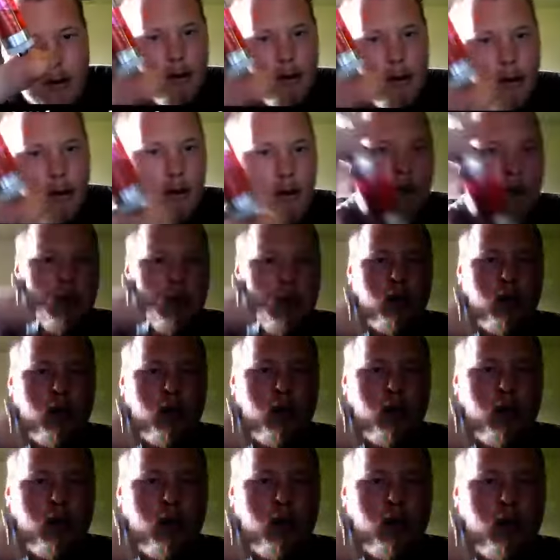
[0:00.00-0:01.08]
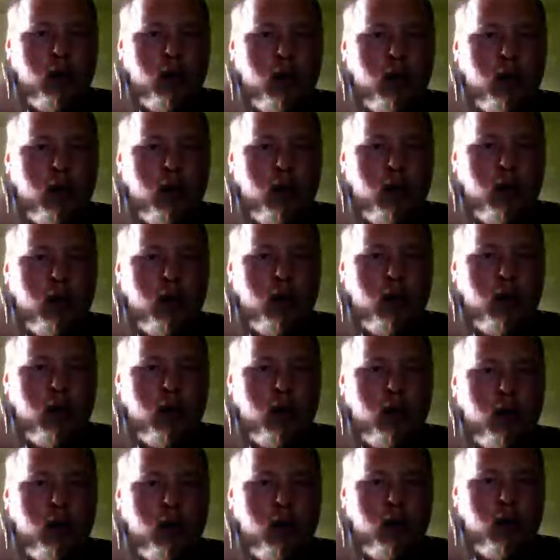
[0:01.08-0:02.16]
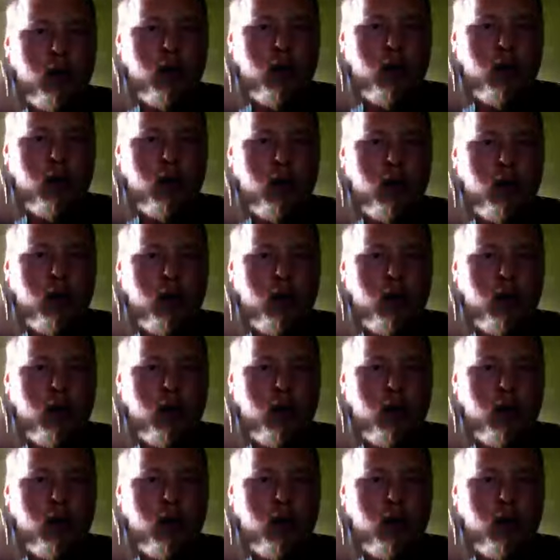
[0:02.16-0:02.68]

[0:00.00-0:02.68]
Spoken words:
Alright, this does have